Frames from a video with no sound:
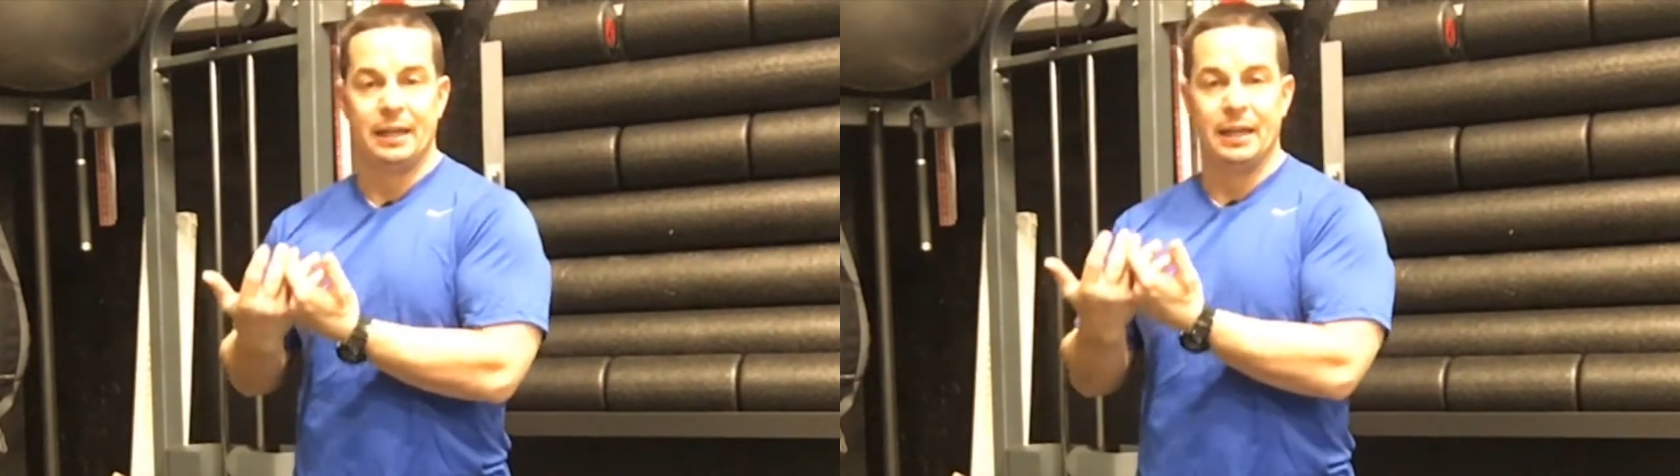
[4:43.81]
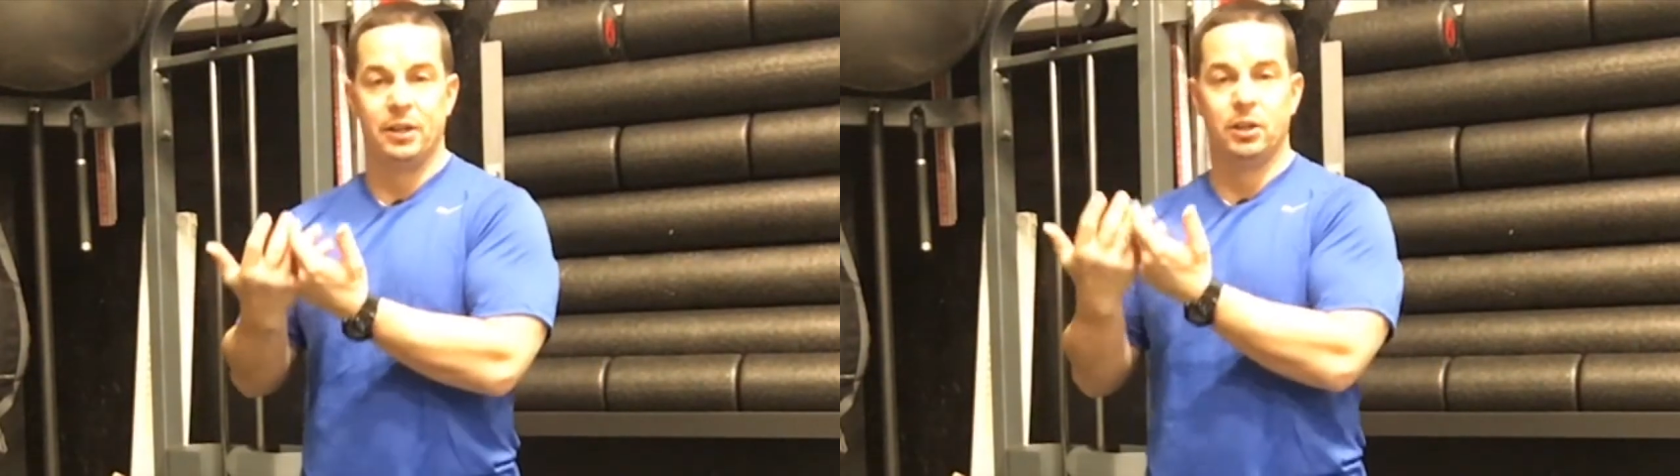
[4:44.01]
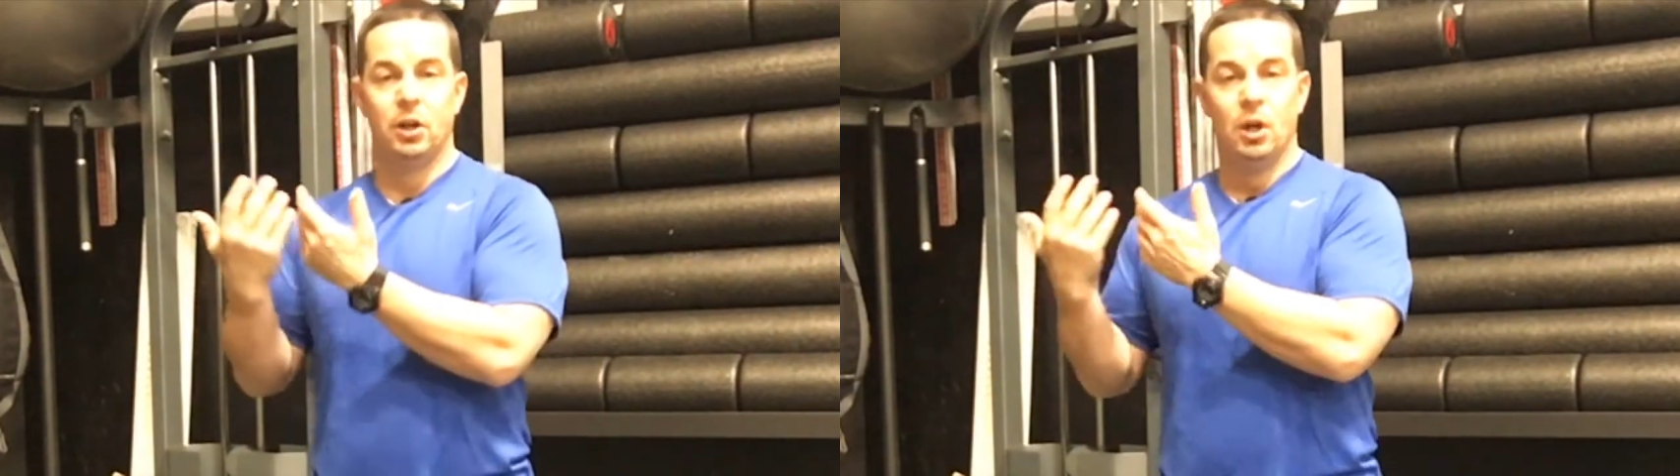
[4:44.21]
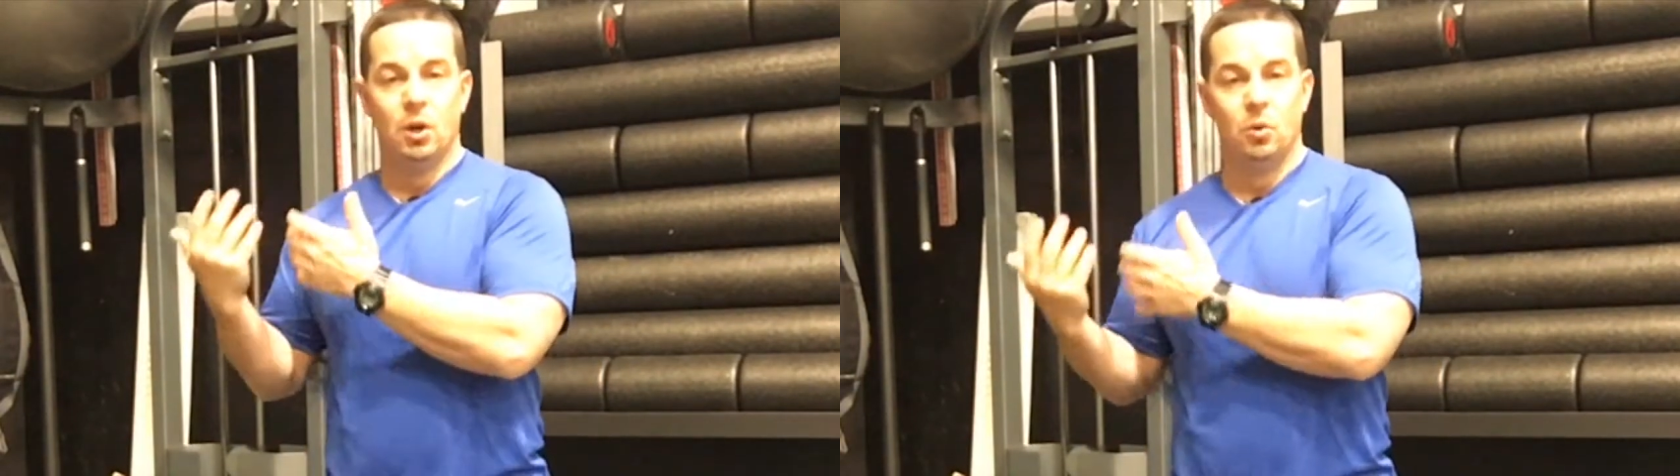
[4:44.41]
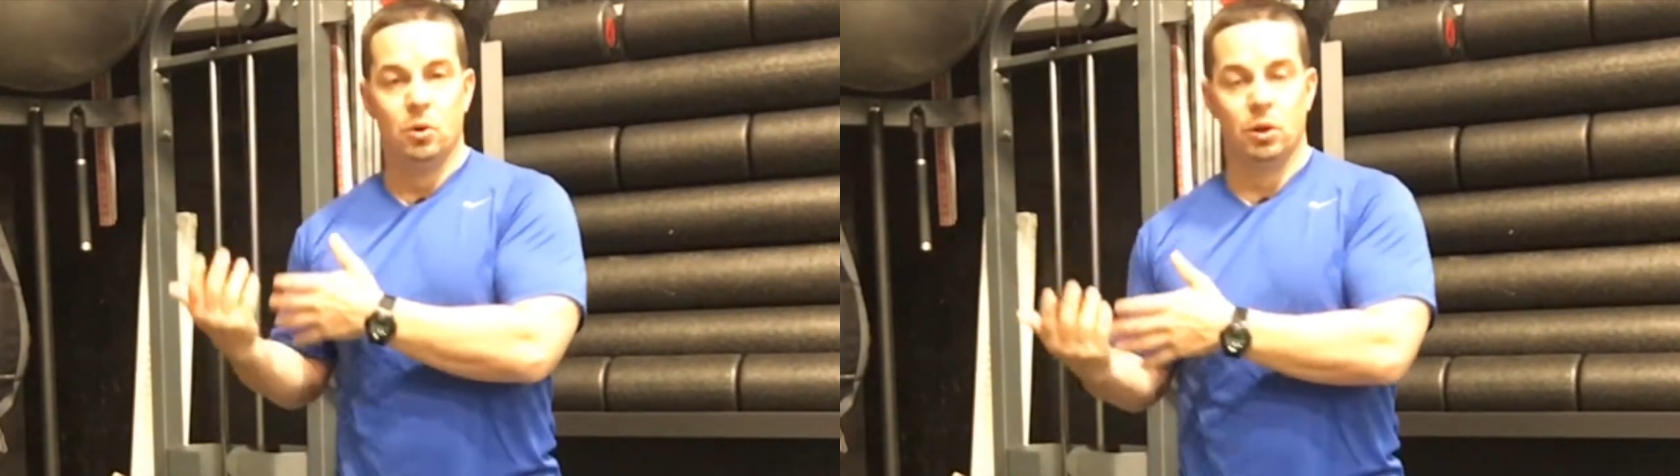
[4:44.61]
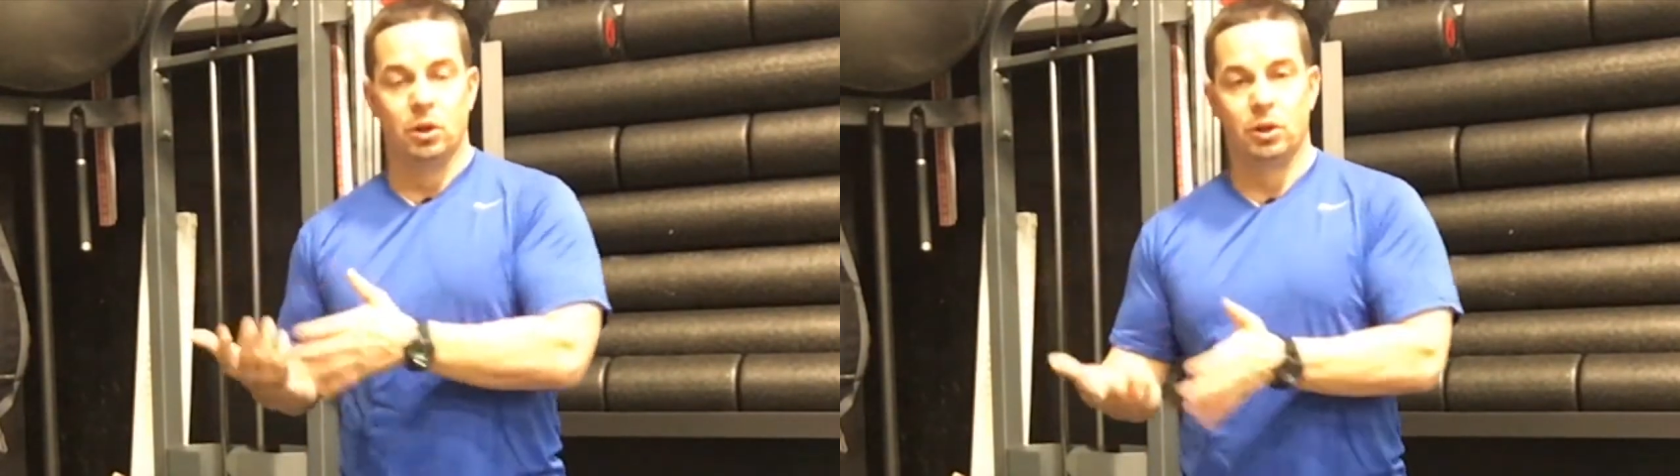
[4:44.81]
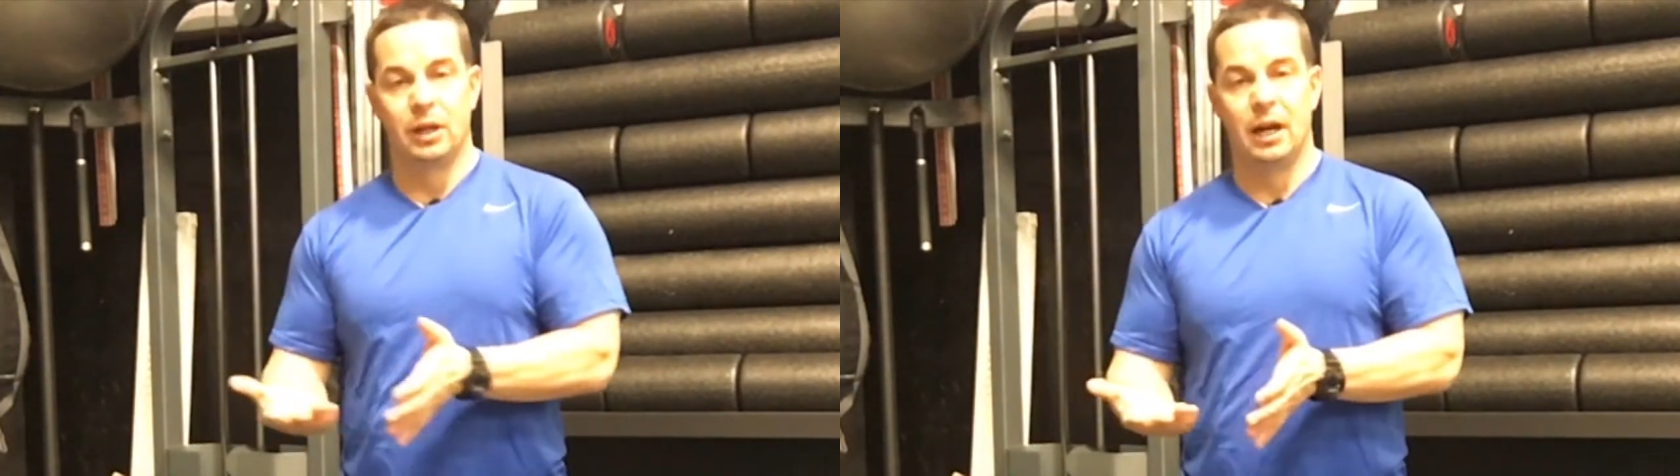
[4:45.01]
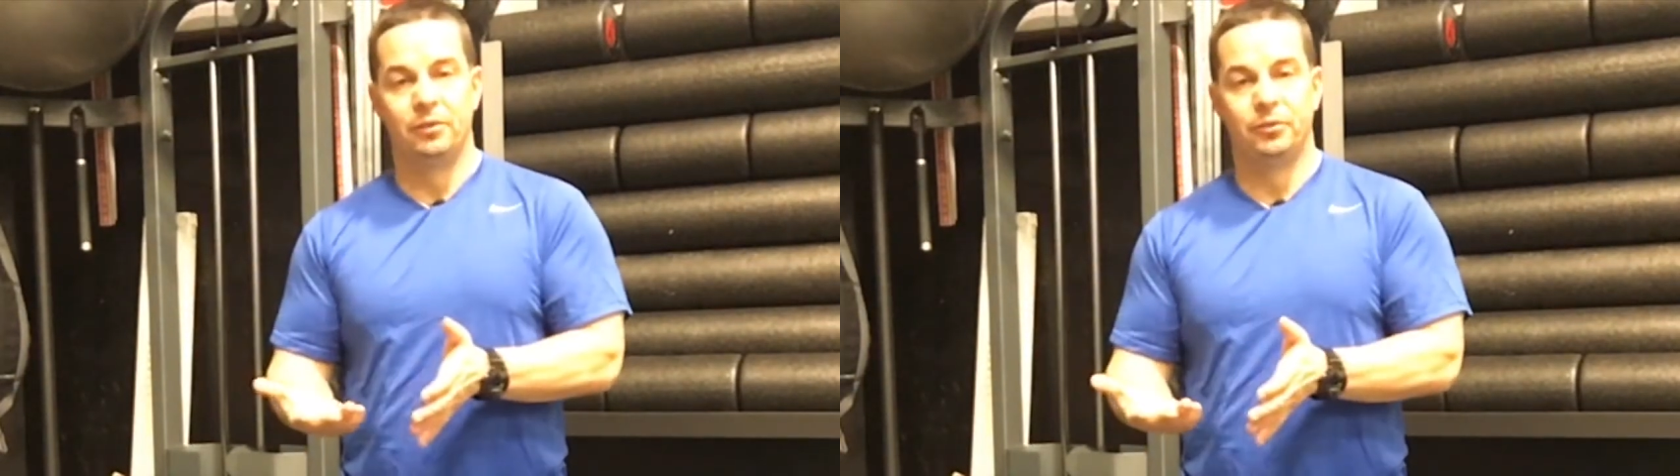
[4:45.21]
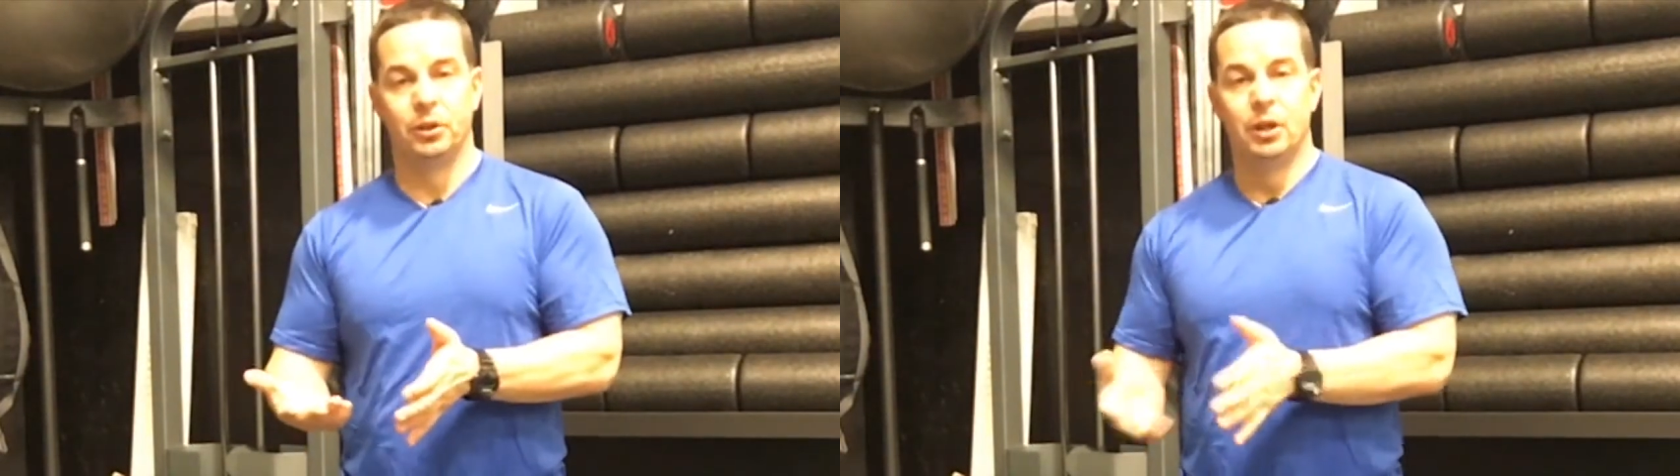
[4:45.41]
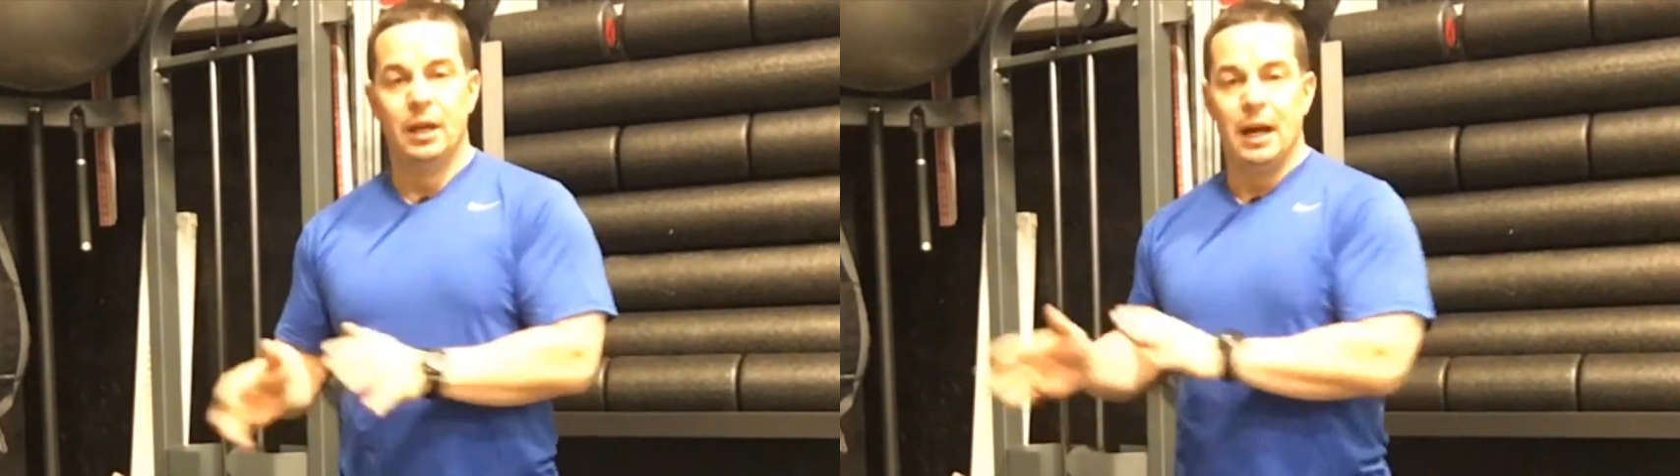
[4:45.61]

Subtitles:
hitter or golfer,